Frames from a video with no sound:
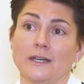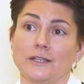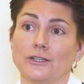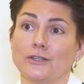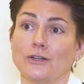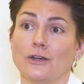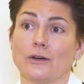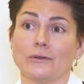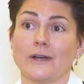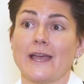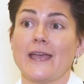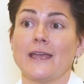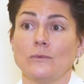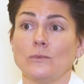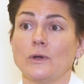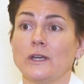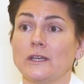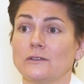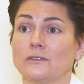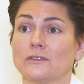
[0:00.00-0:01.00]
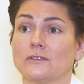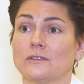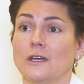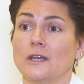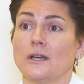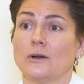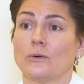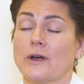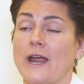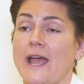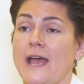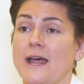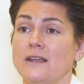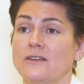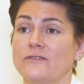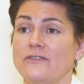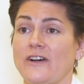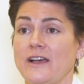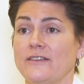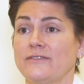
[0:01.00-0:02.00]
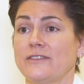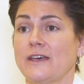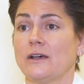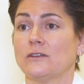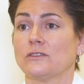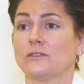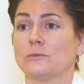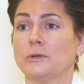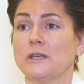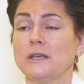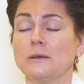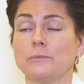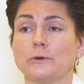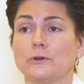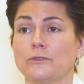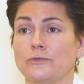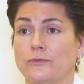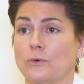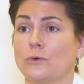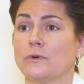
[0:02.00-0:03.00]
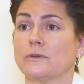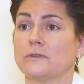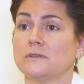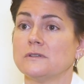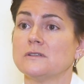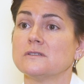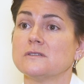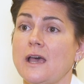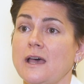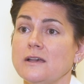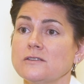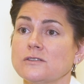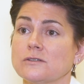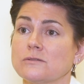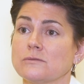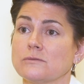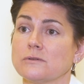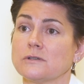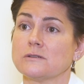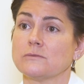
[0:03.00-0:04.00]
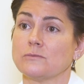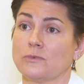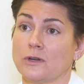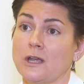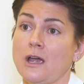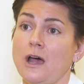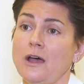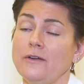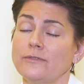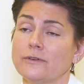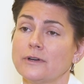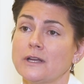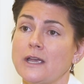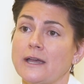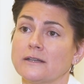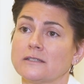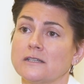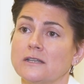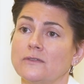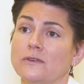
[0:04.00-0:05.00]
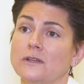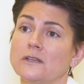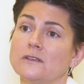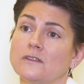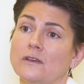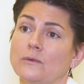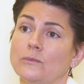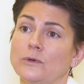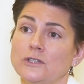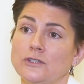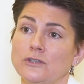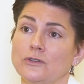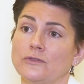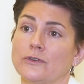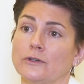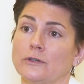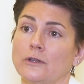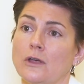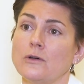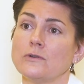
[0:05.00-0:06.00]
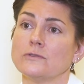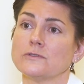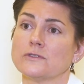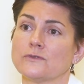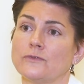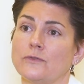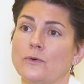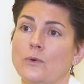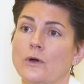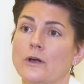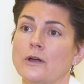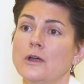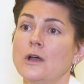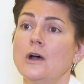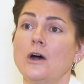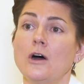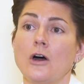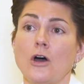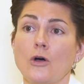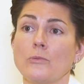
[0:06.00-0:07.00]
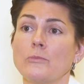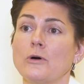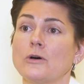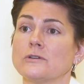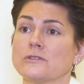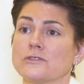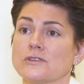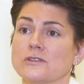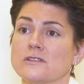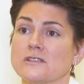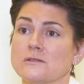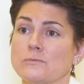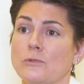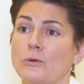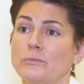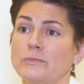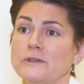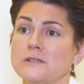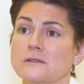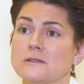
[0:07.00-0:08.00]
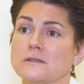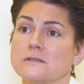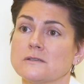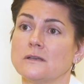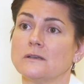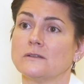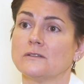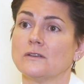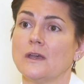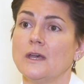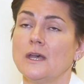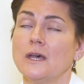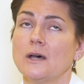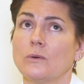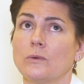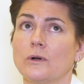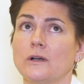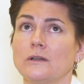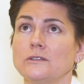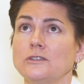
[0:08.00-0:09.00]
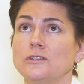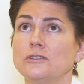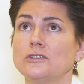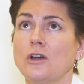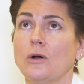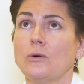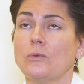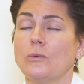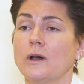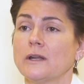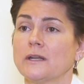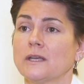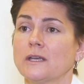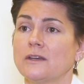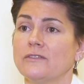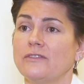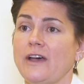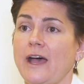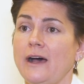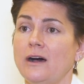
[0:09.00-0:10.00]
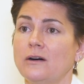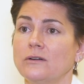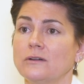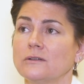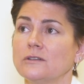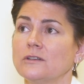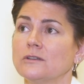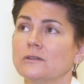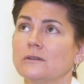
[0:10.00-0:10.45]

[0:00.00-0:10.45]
8 weeks. We're adding 5,000 people for the disaster recovery activities that we do for loans for homeowners and small businesses. Well, you don't want to give out.